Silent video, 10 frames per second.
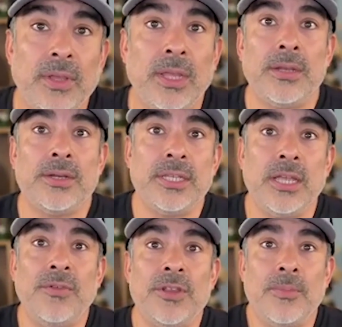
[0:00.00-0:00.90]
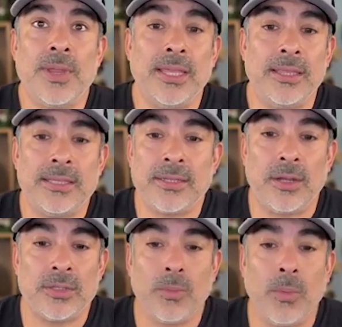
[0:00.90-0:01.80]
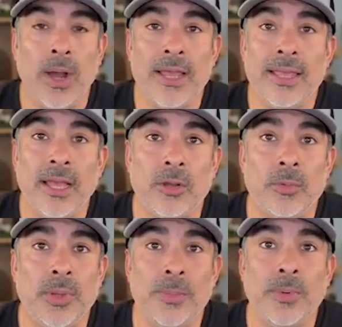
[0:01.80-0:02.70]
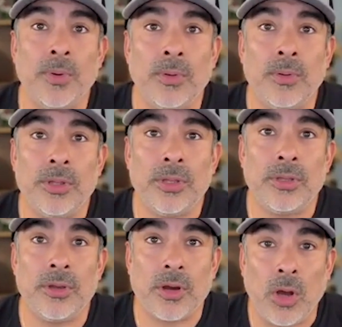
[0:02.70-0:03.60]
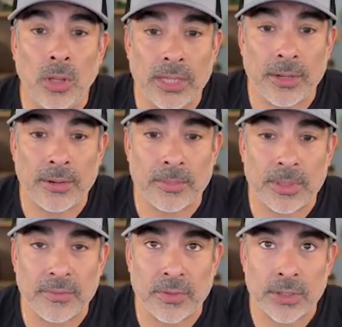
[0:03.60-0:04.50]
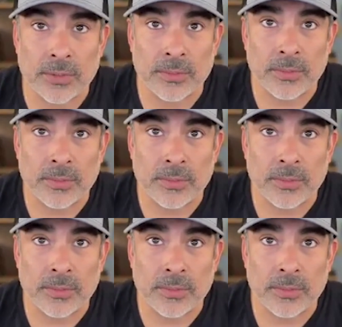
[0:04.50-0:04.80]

in yourself when you're making these calls, why the hell are people you're calling going to believe in you?